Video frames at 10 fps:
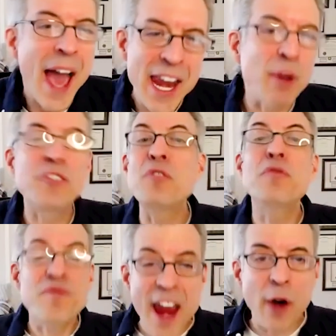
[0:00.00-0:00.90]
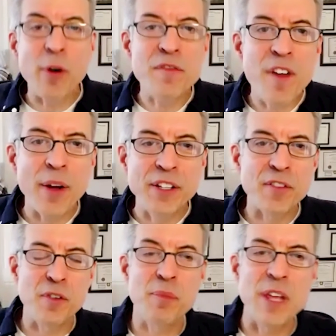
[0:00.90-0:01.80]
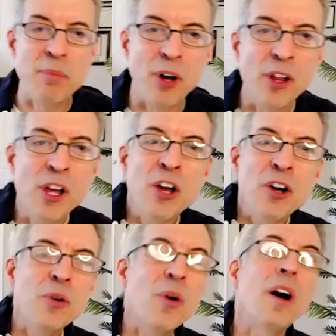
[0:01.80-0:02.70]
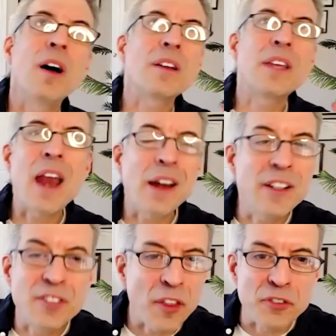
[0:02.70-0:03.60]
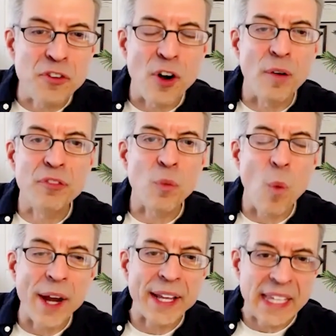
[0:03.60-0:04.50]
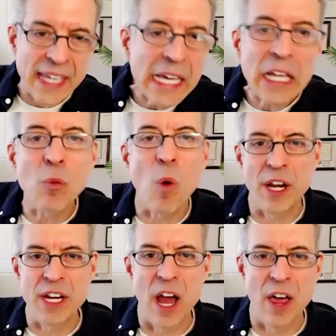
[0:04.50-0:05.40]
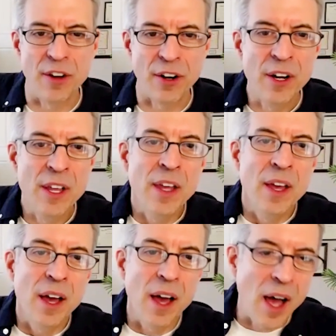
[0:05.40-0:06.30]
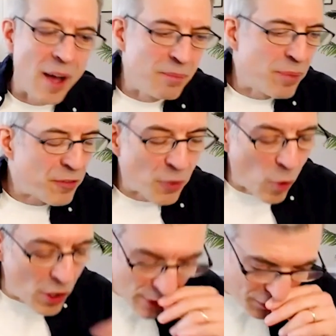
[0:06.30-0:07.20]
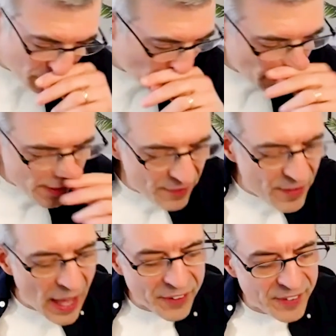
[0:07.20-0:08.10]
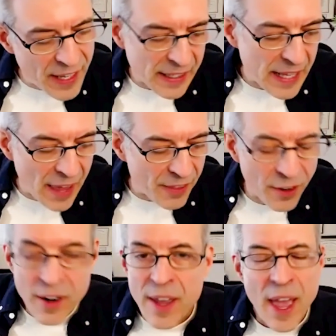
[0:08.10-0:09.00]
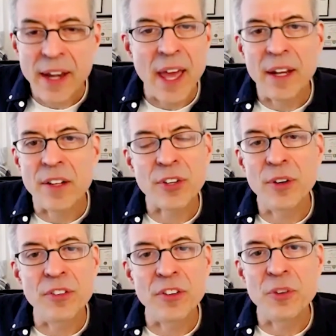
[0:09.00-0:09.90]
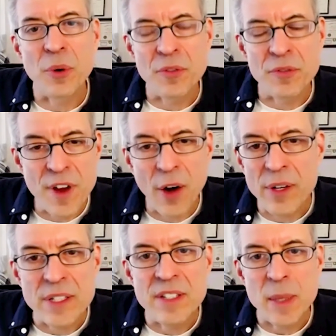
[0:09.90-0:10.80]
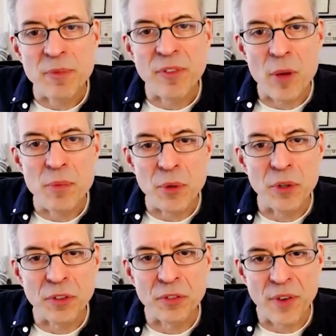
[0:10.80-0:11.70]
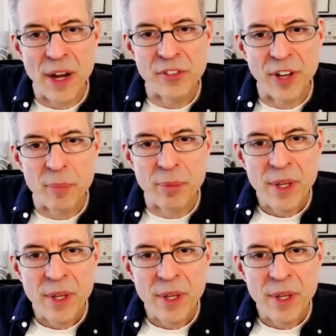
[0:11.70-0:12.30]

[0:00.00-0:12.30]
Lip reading: Anyway, two very, very different people who get on each other's nerves, want to kill one another. But for one reason or another, they've got to stay together. And it turns into a very deep, very beautiful friendship.